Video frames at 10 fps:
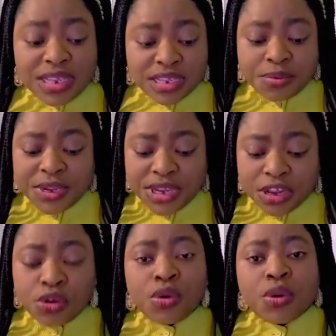this
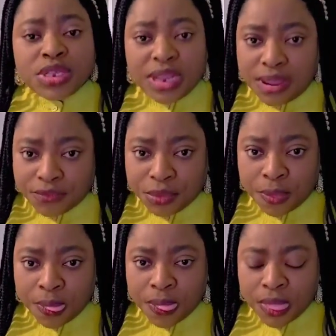patient glucose level
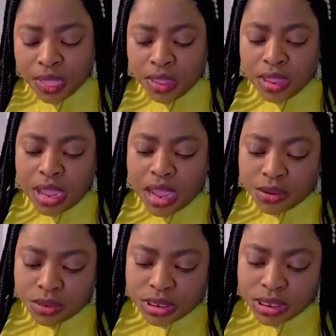
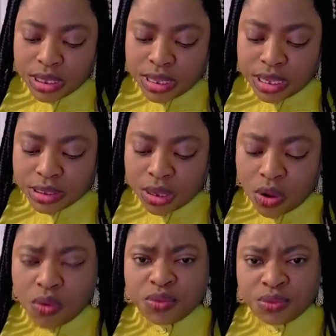and you see that, oh,